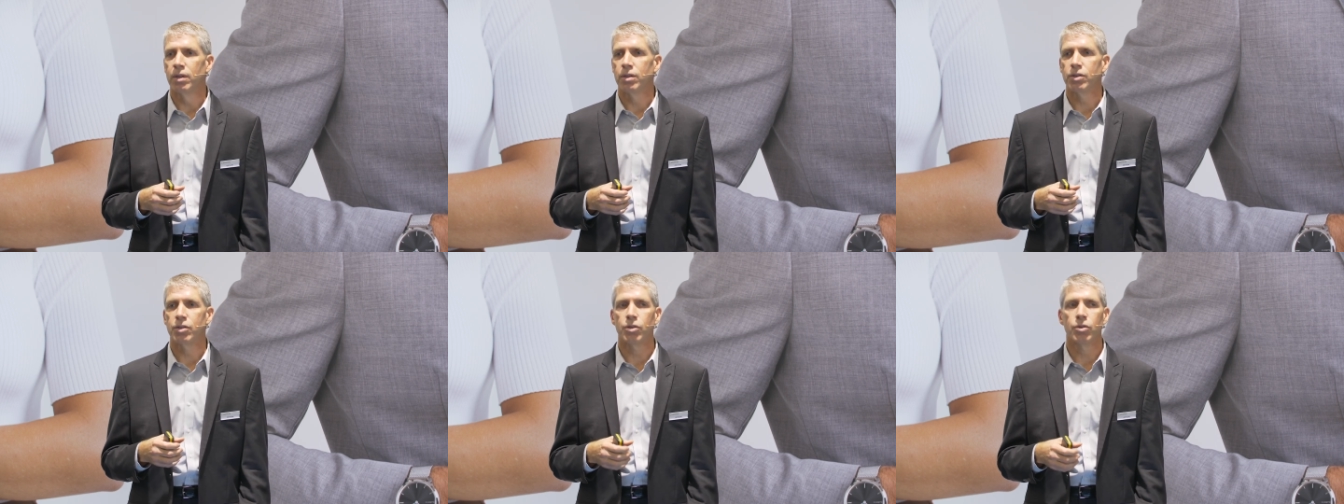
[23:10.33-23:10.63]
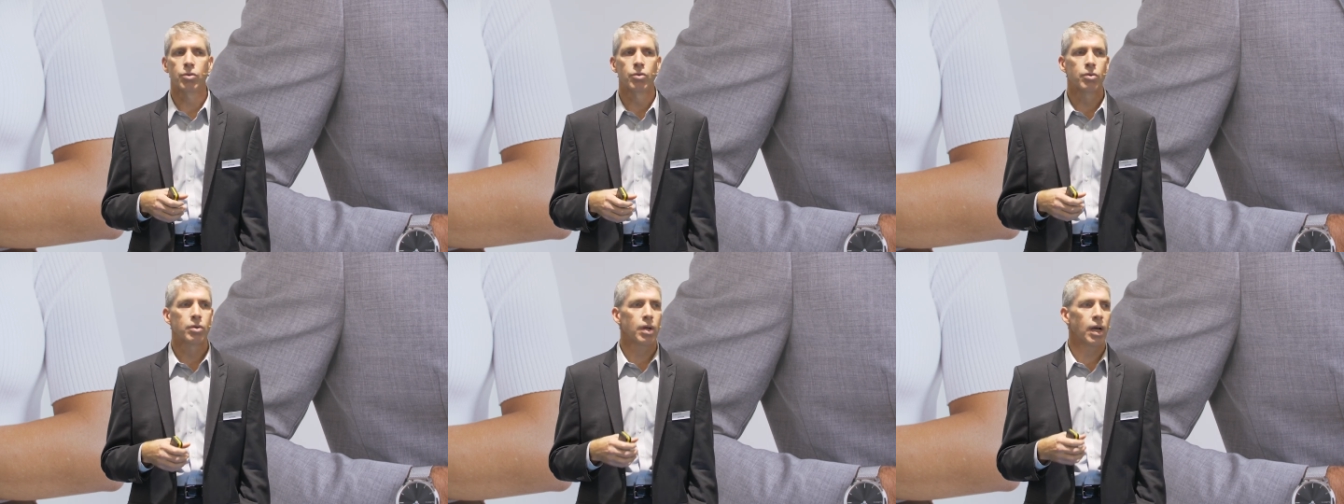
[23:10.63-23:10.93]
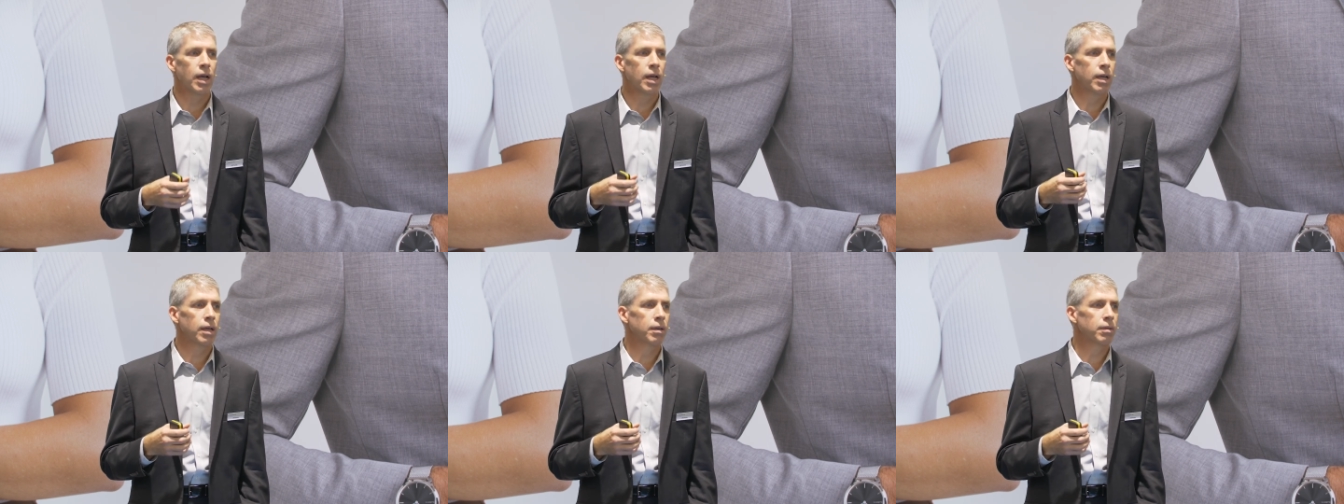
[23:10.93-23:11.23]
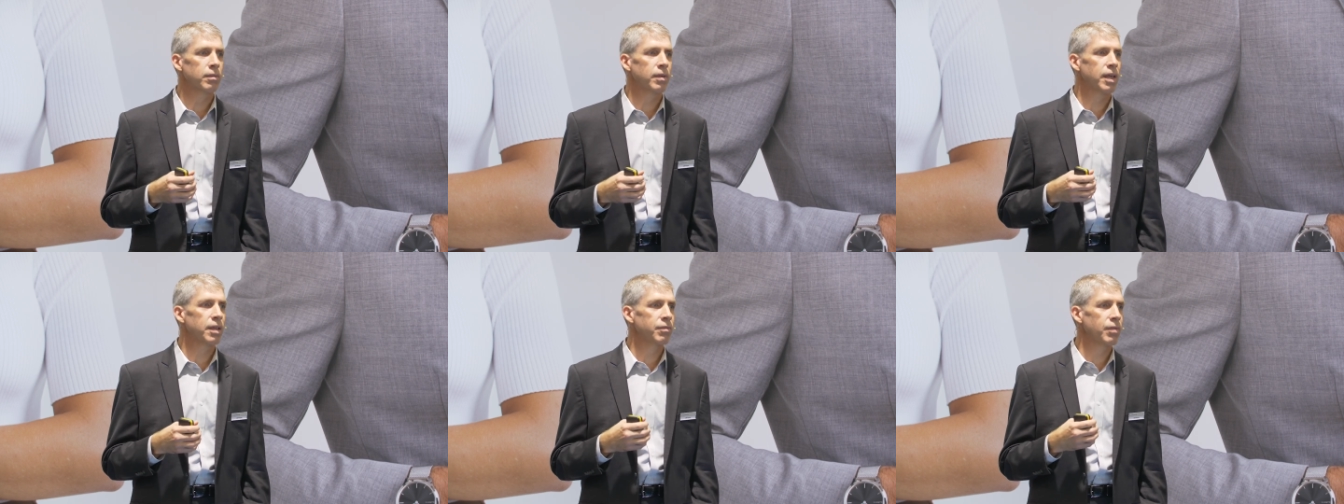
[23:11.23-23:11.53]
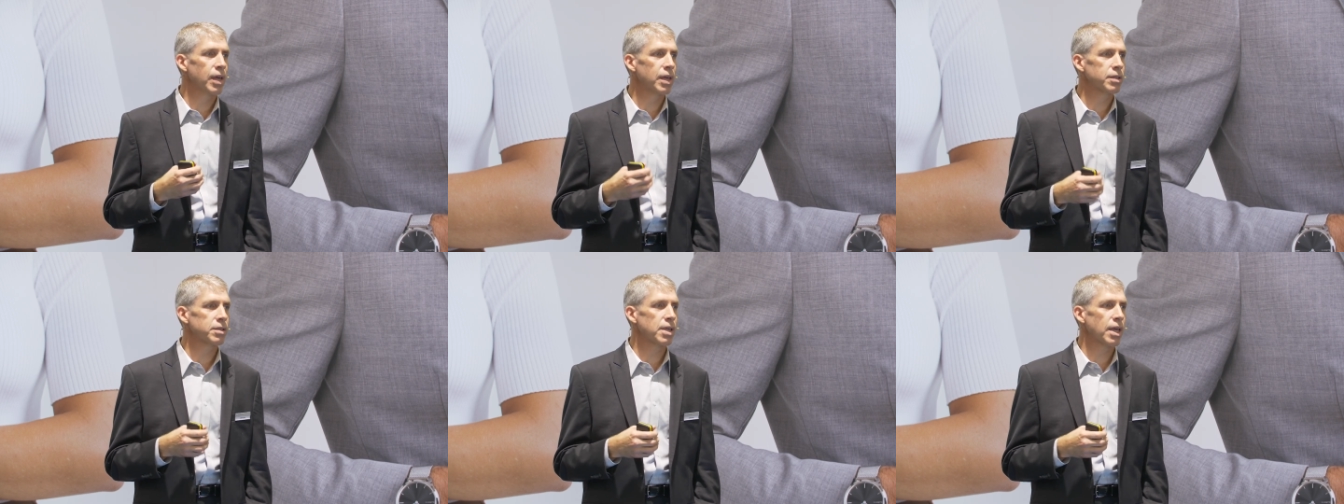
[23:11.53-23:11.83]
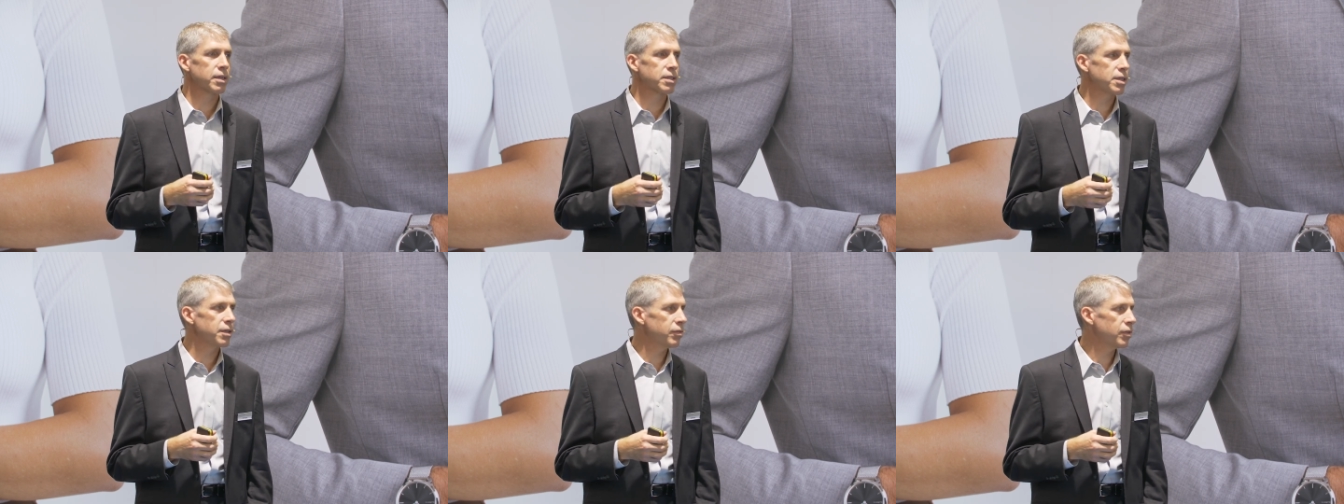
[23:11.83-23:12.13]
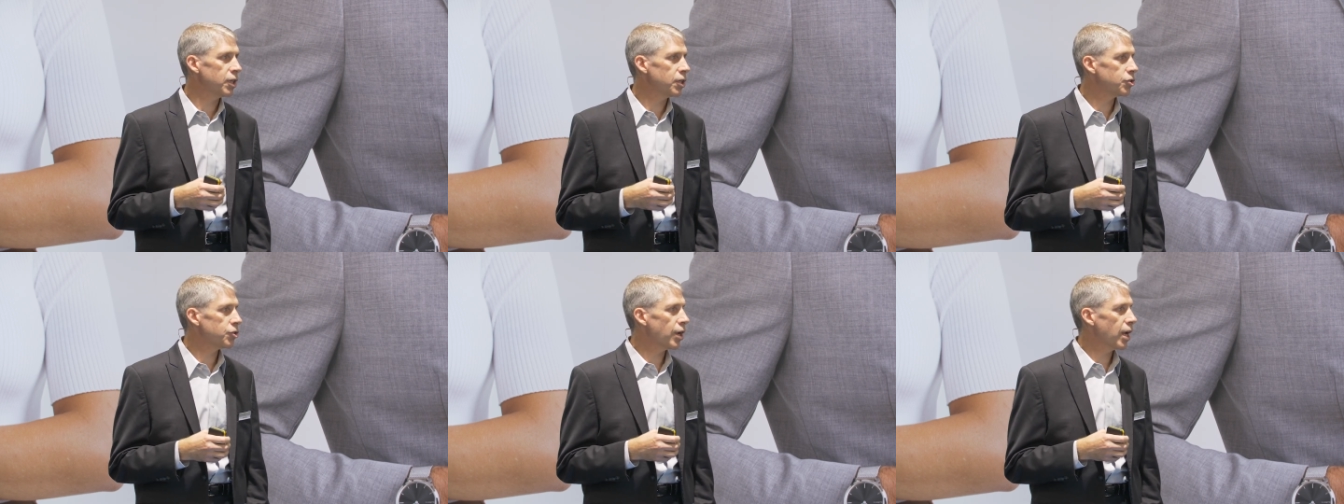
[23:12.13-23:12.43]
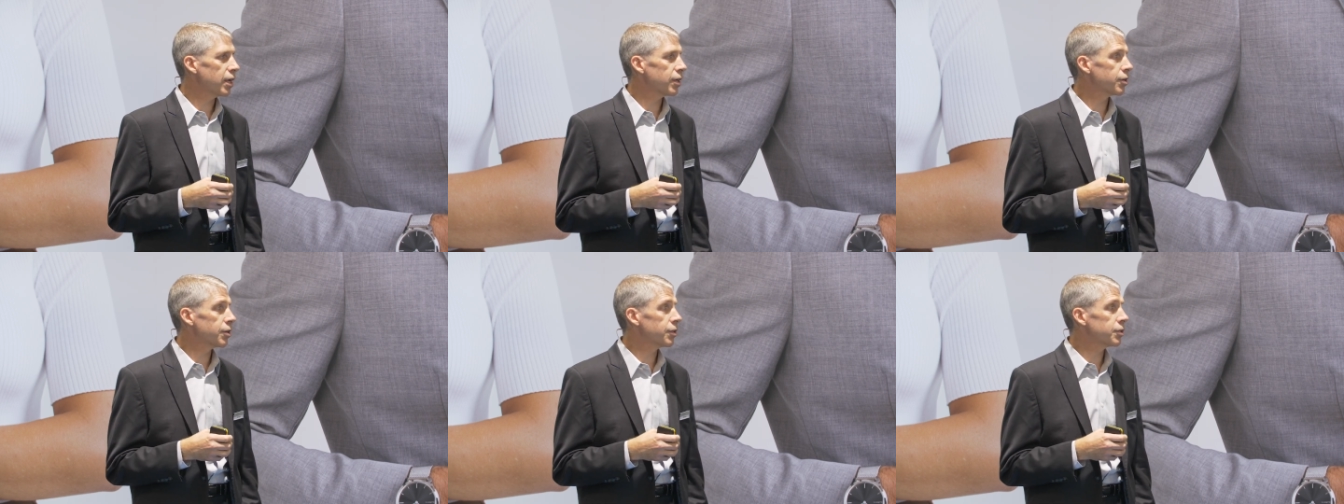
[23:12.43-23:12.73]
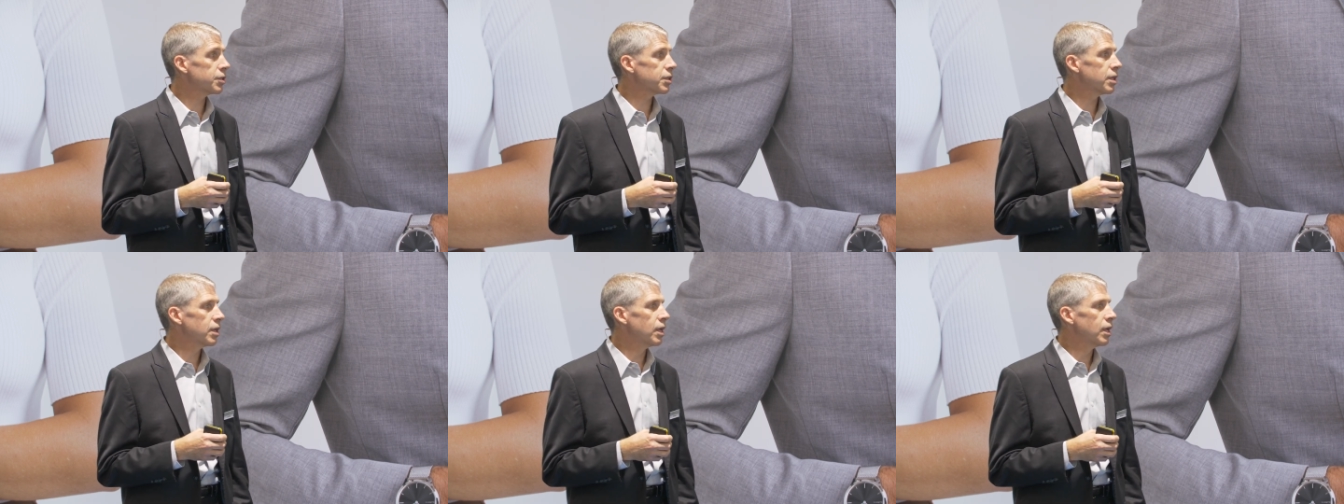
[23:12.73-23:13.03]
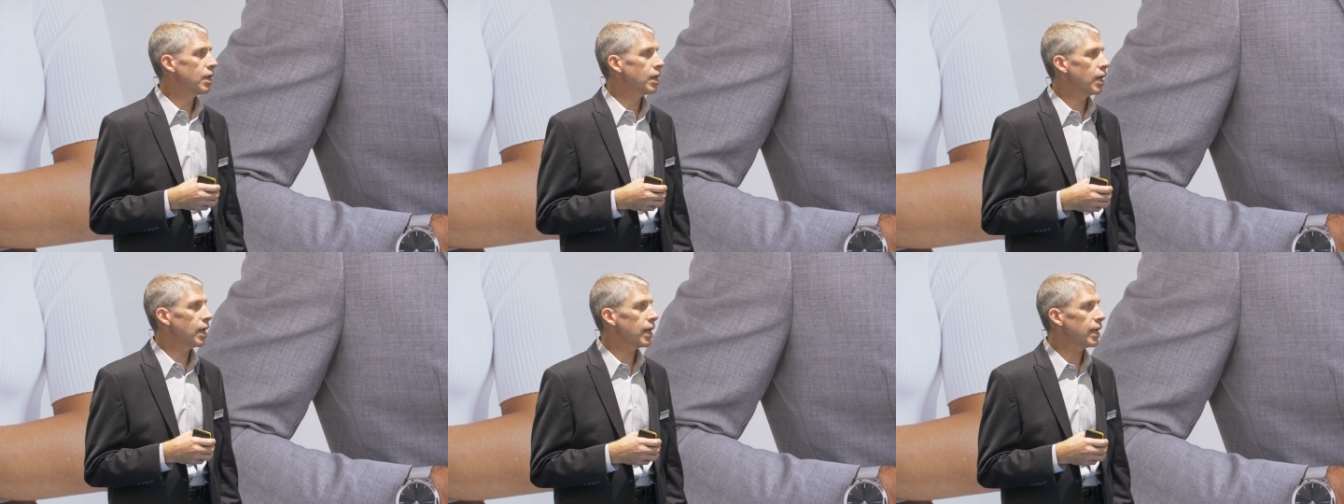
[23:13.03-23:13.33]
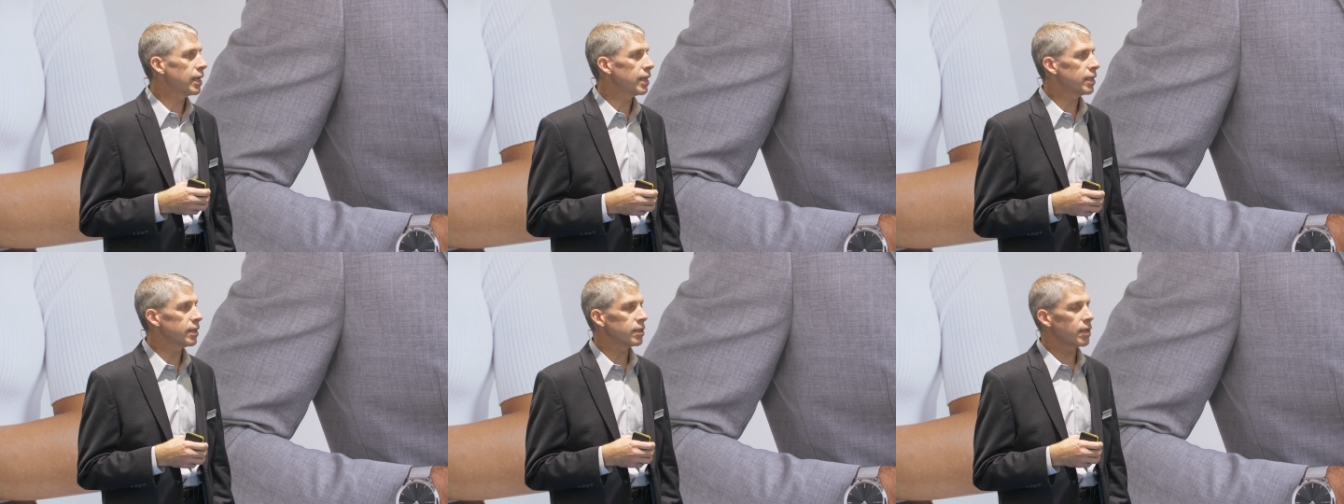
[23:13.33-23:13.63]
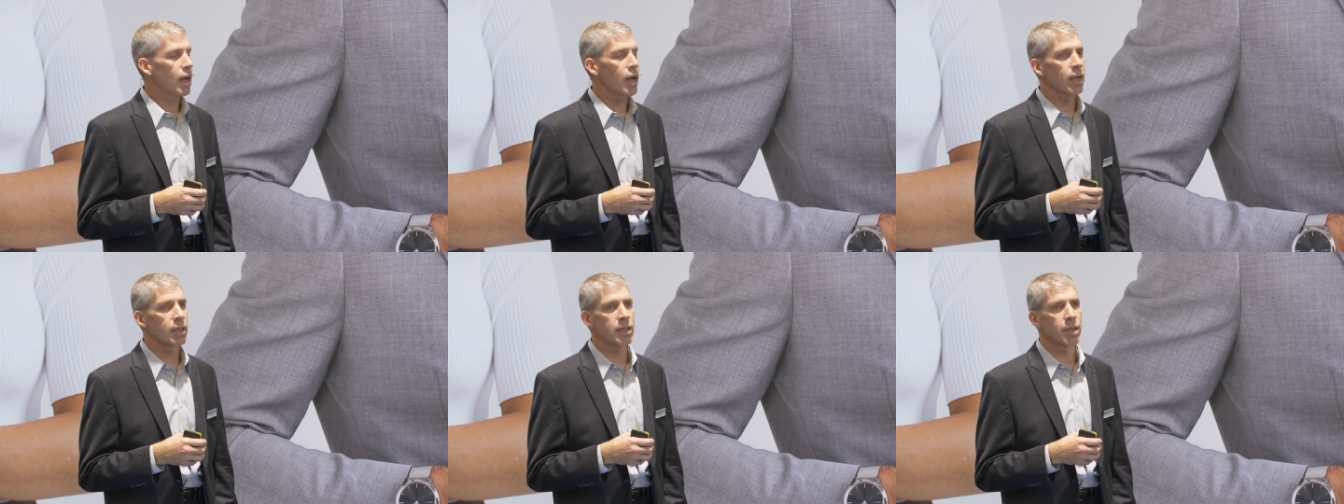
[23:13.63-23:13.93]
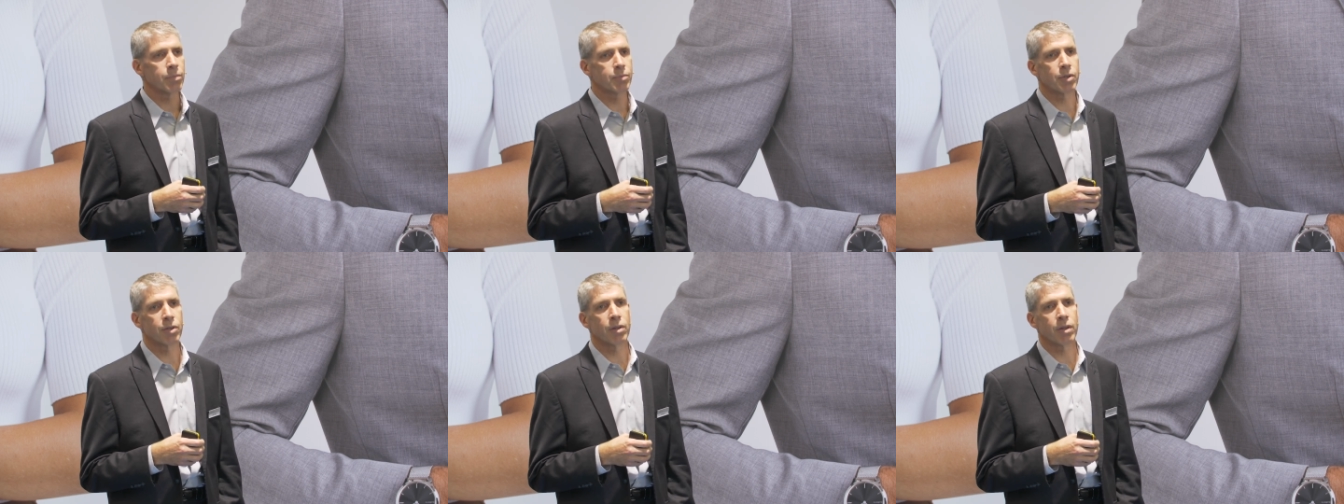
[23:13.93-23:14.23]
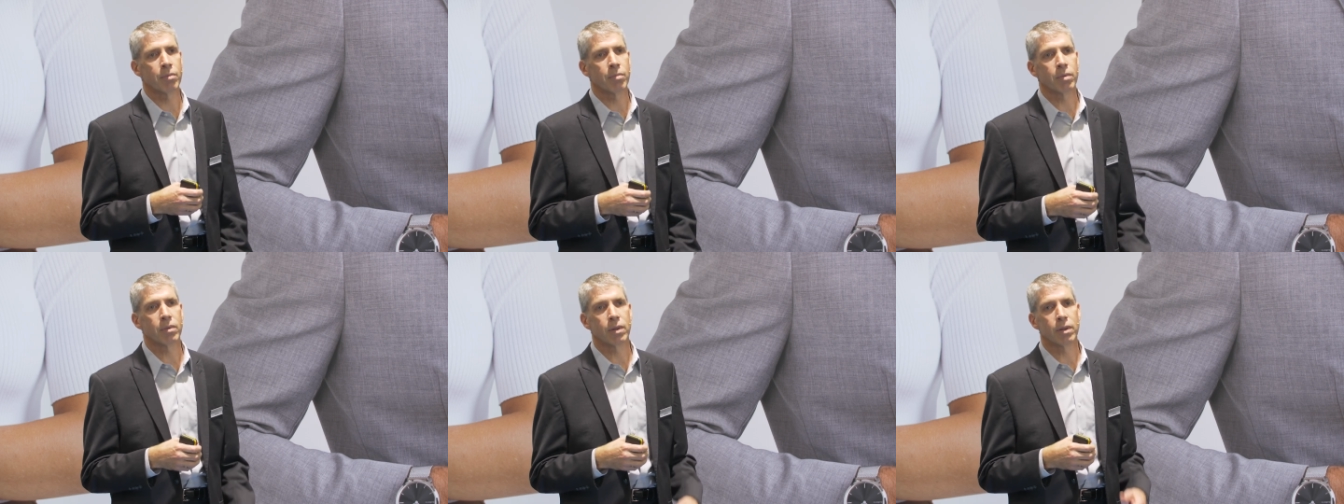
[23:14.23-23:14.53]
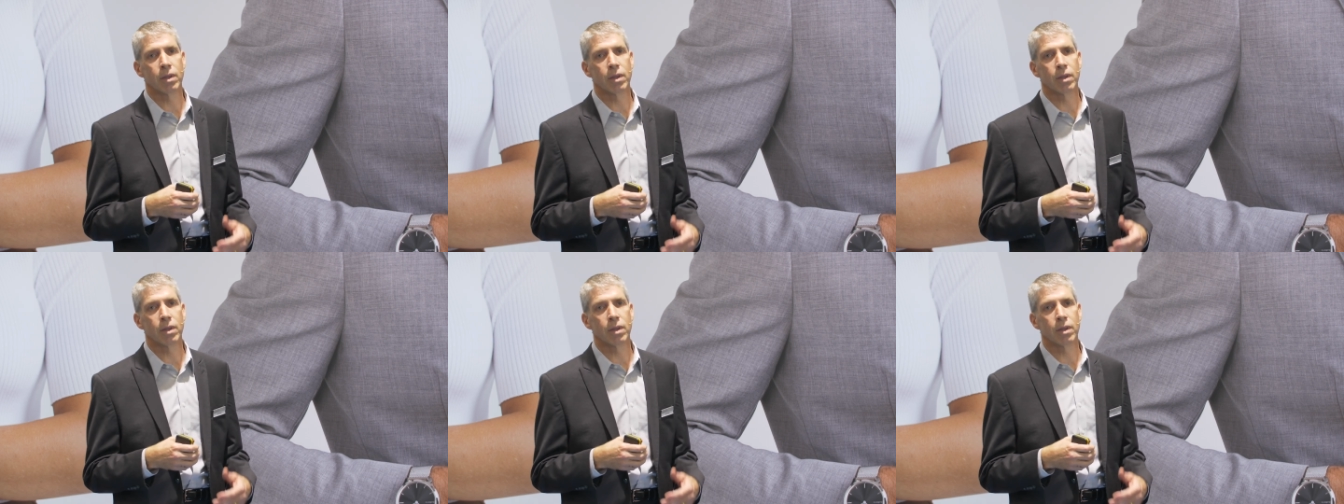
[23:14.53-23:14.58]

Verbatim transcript: to uh, advanced activity trackers uh, on up to the,